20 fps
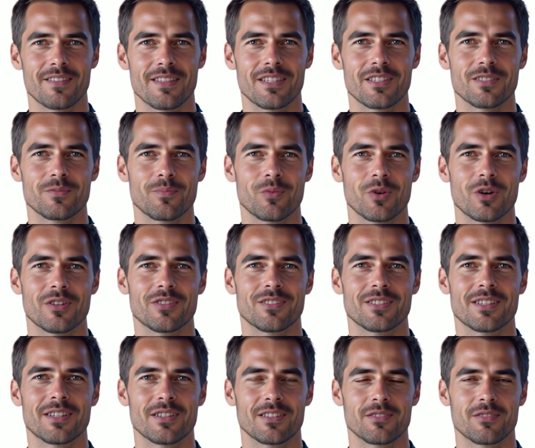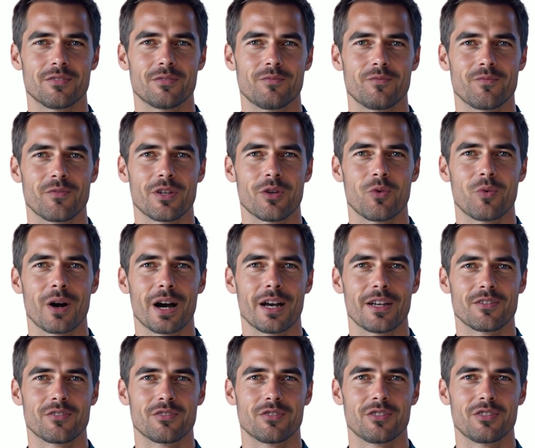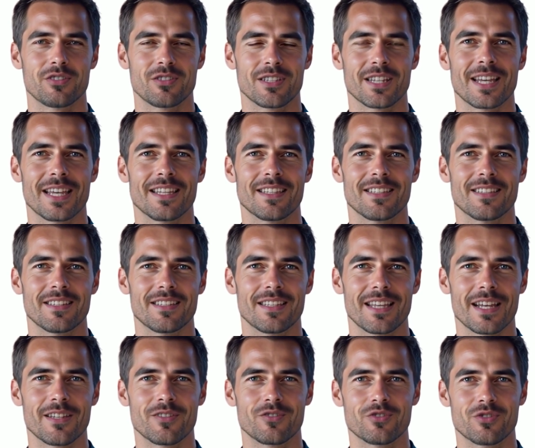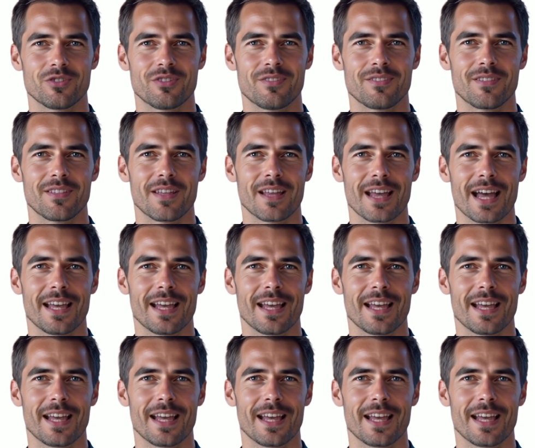This process requires sustained attention